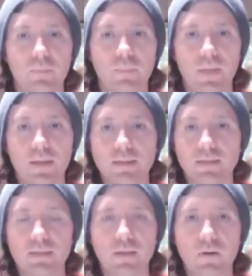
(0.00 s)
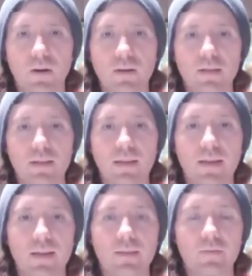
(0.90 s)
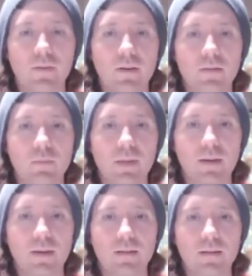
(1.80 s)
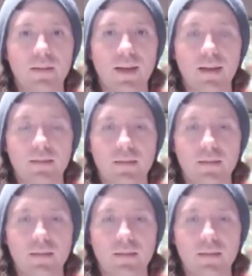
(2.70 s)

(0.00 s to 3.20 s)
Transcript: because it's so hard to get any farther beyond that